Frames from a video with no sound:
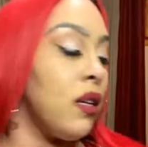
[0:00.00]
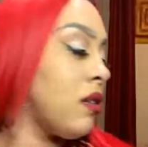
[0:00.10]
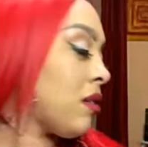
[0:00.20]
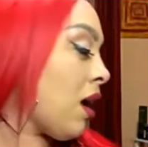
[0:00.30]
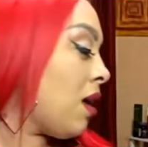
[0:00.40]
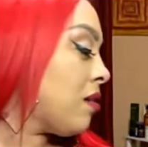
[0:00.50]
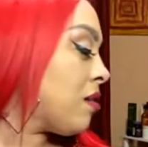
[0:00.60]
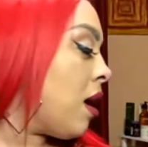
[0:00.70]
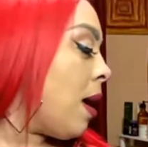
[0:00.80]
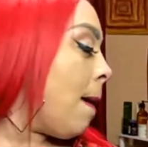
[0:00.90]
discuss.
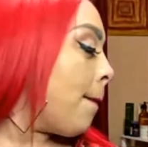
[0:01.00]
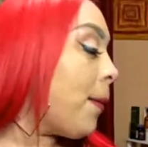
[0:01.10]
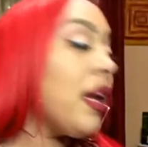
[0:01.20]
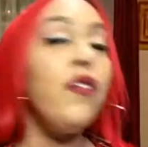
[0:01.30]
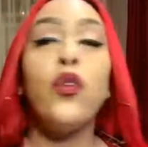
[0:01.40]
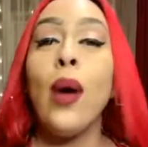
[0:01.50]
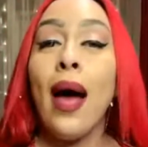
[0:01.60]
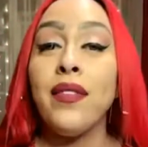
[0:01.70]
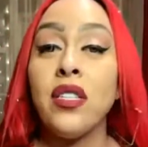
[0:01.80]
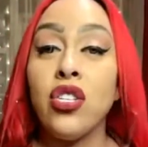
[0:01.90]
But if you
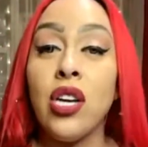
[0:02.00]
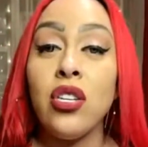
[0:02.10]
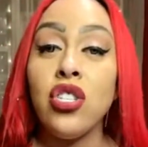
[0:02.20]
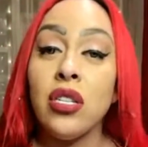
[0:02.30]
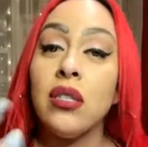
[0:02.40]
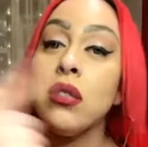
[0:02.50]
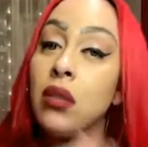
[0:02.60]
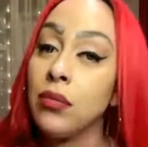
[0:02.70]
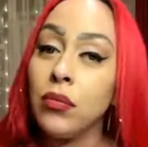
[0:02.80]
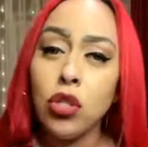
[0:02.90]
have suggestions,
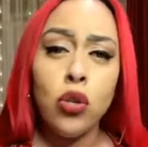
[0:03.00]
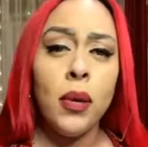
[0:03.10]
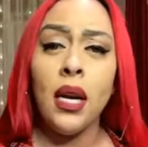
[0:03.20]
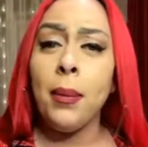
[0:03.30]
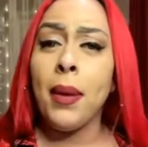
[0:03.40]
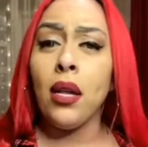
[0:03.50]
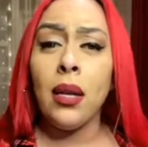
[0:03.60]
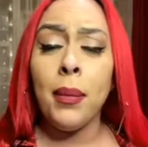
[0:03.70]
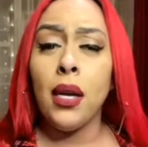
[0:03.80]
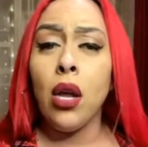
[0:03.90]
shoot me an email. Let
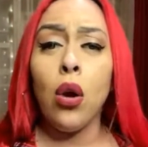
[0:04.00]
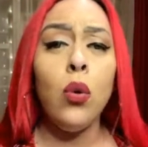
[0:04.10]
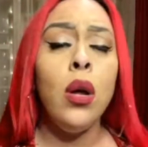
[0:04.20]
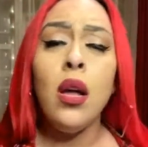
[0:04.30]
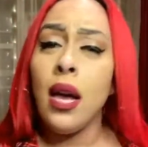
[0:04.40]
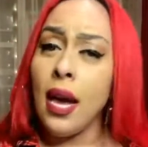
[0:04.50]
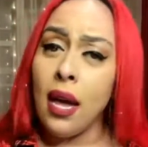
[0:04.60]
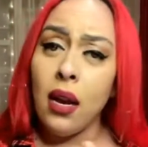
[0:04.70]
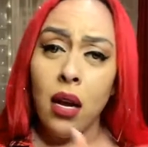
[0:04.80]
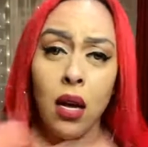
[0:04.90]
me know,
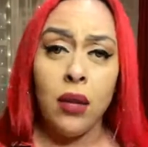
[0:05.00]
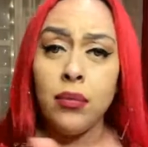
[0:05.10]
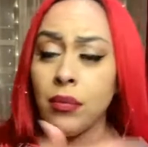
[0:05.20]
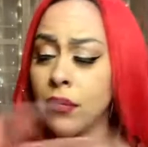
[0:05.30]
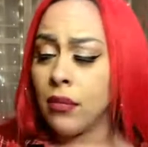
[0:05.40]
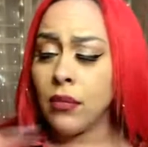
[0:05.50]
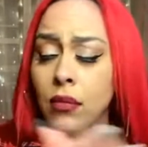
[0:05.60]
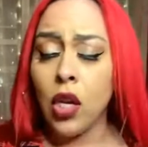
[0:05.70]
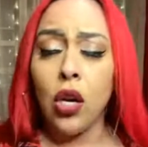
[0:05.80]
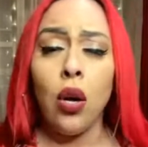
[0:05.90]
and
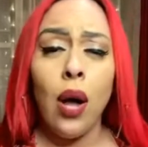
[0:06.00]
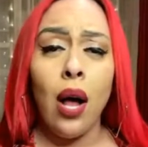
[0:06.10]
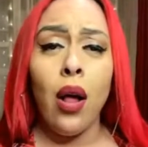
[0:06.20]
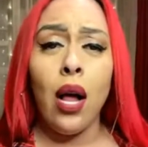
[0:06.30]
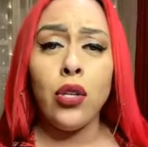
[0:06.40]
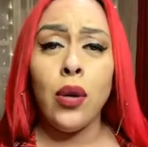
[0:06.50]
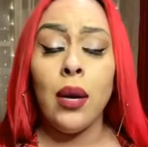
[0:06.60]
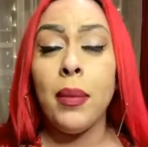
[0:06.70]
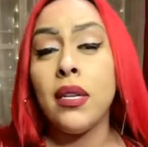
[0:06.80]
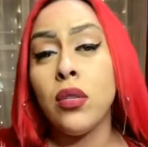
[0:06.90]
you know, I'll try to
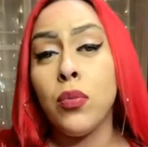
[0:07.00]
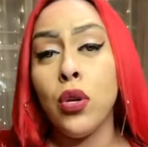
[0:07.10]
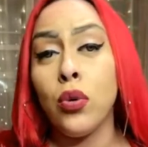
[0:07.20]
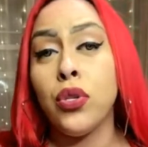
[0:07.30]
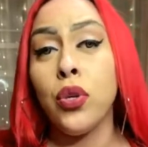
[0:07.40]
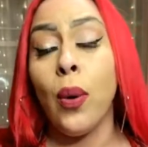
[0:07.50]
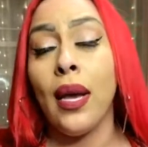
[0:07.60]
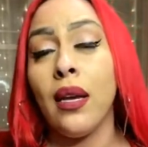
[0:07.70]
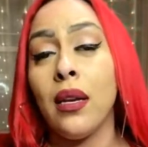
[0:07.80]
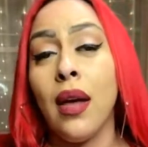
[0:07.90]
make some notes so I
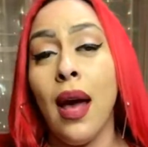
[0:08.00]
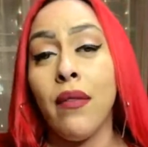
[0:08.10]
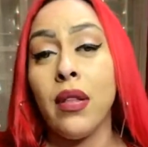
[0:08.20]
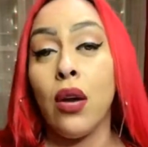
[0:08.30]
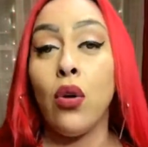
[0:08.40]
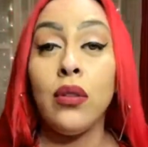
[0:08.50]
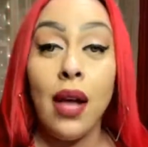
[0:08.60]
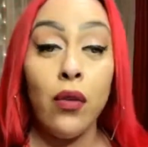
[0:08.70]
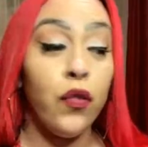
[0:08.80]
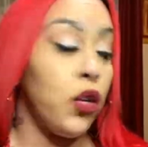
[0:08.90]
can have that all
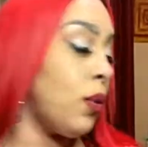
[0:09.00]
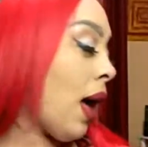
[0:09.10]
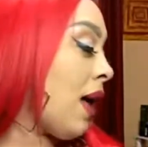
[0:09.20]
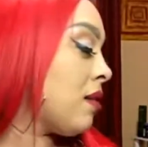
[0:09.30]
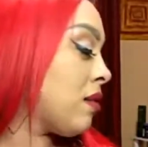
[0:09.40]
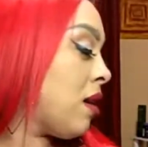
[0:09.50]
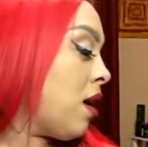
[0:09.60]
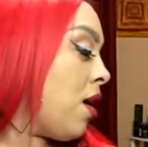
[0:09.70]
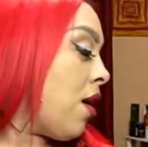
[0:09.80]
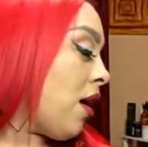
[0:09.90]
down for you guys.
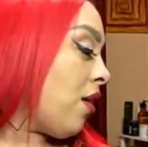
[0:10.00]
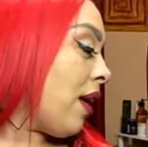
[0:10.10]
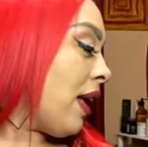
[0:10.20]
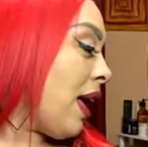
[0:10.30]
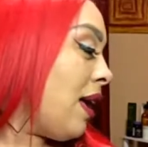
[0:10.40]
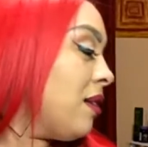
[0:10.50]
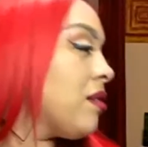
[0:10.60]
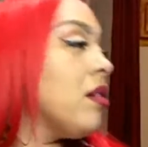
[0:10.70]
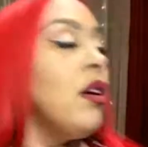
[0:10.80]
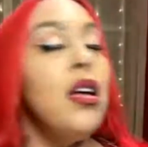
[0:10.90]
All right, guys.
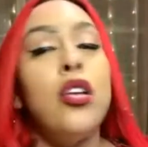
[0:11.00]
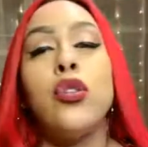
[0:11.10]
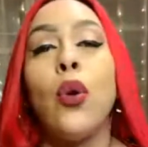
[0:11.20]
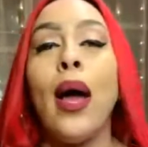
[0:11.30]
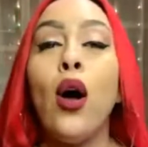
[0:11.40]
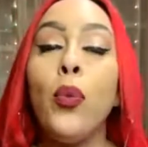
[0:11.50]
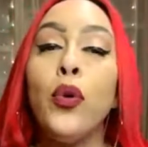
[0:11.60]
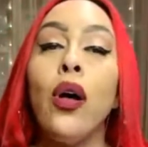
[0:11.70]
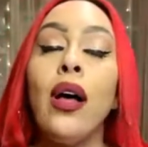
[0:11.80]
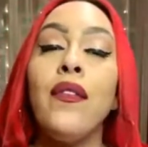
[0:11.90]
So I hope you
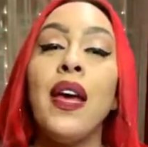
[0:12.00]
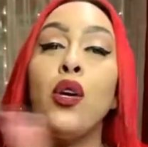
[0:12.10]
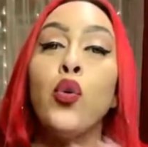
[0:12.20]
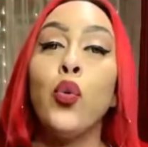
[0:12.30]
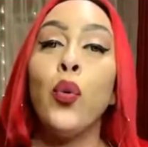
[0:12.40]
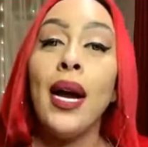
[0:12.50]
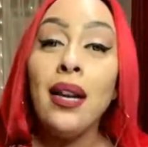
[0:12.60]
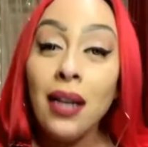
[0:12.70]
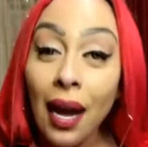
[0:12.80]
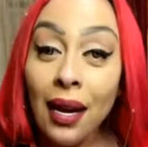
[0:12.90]
all have a great
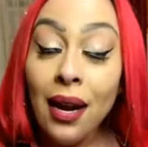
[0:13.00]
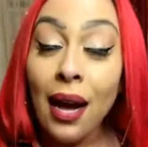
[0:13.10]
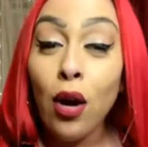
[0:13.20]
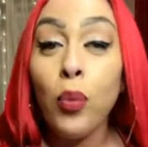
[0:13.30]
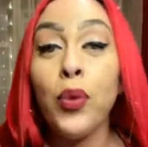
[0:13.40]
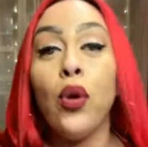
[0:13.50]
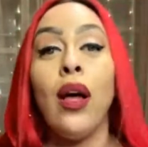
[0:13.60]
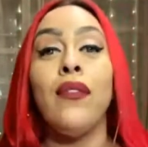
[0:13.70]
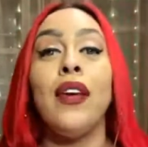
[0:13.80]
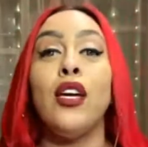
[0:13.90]
night. I hope you all
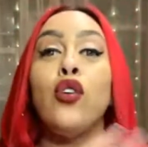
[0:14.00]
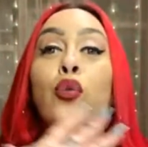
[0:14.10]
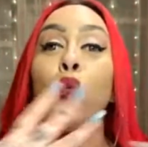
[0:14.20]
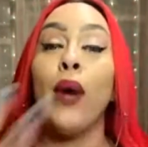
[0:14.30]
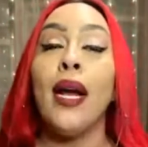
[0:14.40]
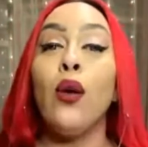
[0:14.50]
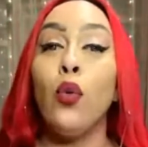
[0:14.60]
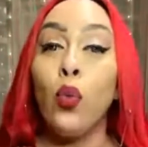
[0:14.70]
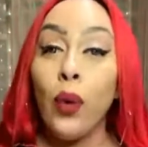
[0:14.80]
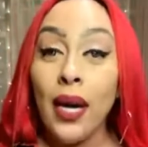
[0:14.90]
have a great
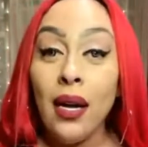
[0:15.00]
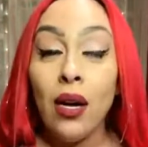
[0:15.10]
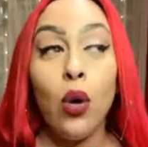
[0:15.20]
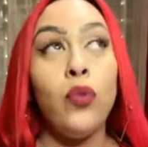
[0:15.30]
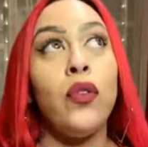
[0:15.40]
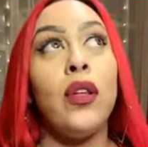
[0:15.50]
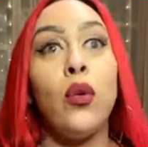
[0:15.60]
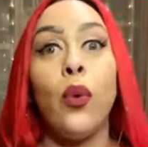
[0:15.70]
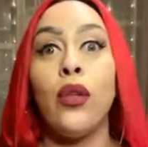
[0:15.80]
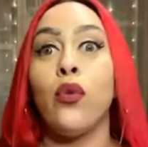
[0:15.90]
week. Hopefully the
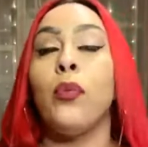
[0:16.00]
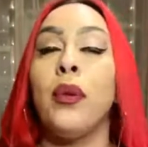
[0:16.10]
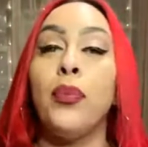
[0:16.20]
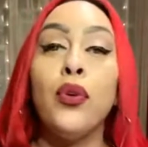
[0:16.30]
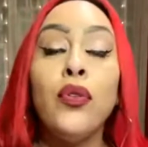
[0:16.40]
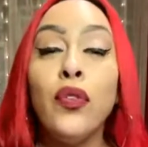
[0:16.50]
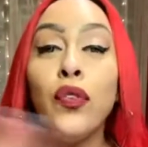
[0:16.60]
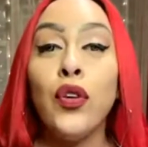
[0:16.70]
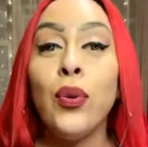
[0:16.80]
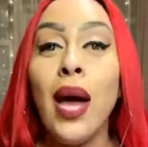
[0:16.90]
weather will be beautiful
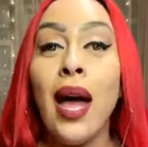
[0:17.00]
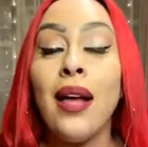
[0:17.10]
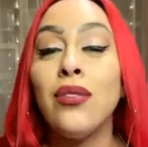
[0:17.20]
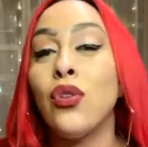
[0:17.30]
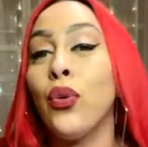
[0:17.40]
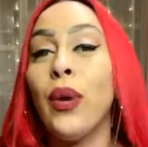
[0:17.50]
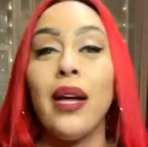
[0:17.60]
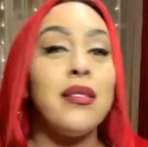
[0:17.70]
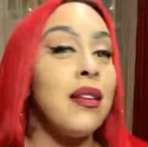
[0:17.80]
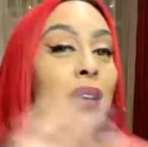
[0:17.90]
for you guys, so you
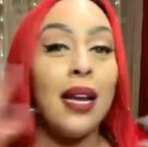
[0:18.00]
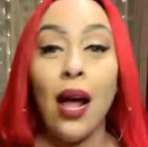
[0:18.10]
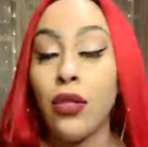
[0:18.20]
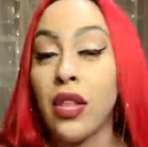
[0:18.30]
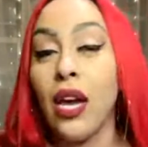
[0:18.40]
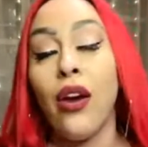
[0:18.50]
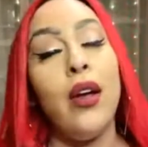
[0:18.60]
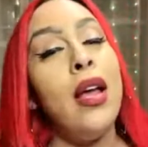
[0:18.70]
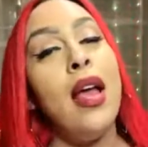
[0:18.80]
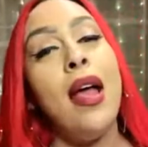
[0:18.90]
guys can get out there
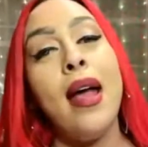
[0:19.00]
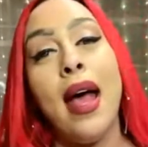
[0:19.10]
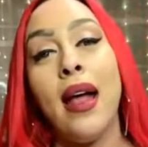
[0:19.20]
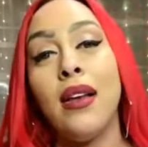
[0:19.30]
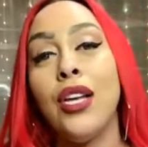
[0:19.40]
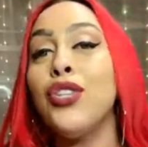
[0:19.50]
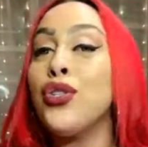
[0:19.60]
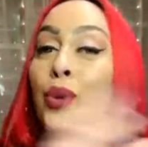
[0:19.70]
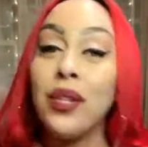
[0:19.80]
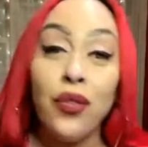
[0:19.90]
and
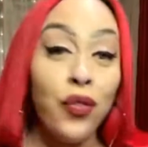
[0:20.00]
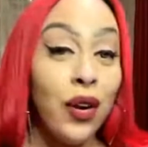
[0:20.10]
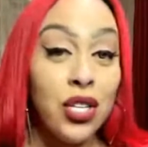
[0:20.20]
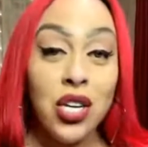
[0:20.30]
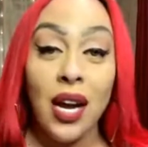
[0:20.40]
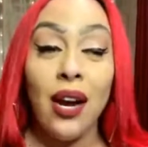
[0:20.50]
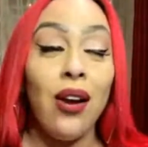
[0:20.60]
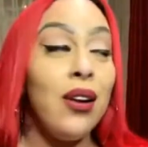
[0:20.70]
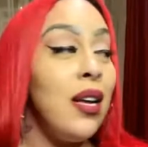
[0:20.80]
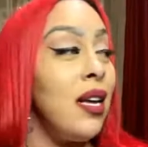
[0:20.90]
enjoy the fresh
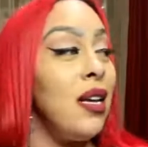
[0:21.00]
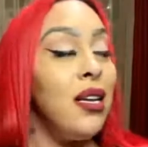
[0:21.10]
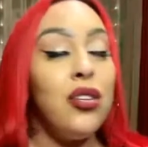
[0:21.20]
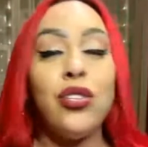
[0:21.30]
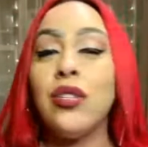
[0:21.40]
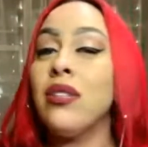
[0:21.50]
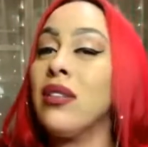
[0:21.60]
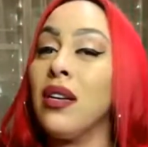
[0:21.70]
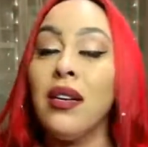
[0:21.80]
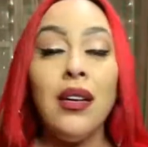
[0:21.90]
air, just
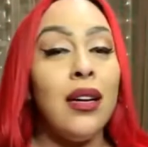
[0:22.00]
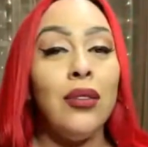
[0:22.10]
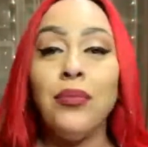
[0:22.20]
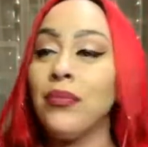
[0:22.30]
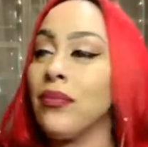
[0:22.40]
to, you know,